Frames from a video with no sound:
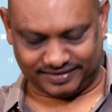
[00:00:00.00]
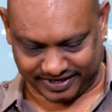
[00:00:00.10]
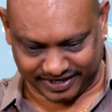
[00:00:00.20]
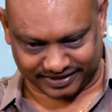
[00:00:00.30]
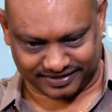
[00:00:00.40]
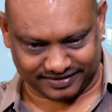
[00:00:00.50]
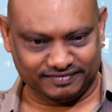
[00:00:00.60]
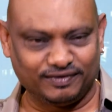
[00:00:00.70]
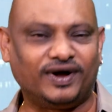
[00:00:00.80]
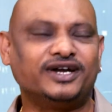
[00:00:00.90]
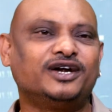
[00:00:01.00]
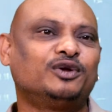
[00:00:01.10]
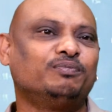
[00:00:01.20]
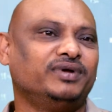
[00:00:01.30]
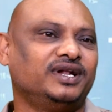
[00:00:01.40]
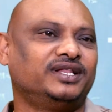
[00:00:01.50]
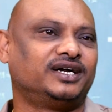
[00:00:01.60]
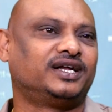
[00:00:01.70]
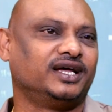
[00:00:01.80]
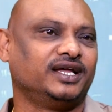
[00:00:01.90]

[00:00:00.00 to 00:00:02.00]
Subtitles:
Yes, we wanted to build that